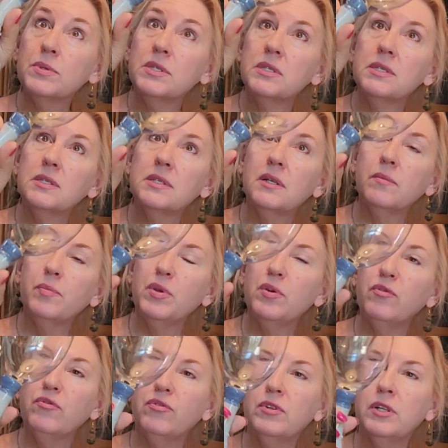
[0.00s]
was still
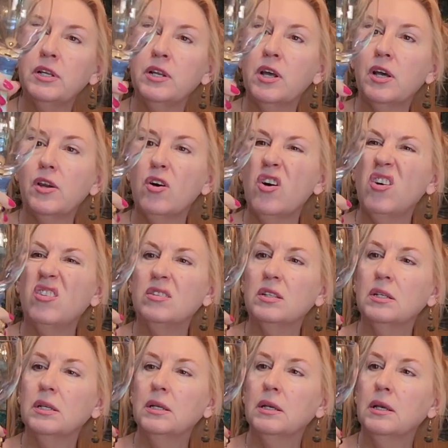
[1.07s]
beautiful and not all
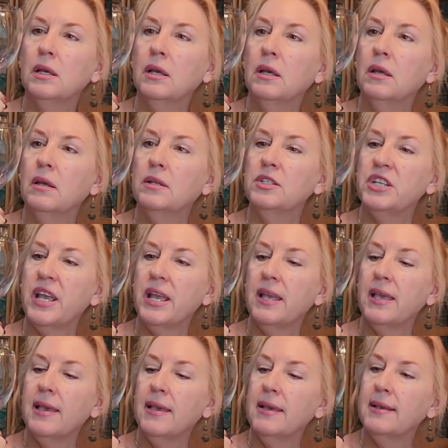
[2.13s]

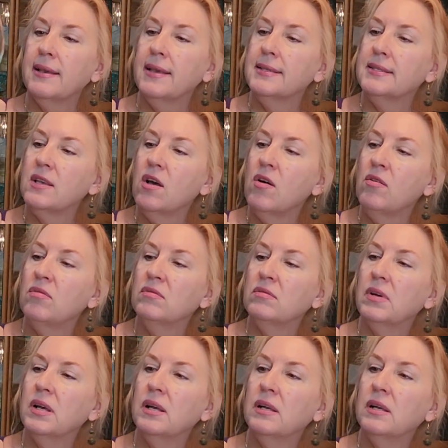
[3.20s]
janky. It gets all,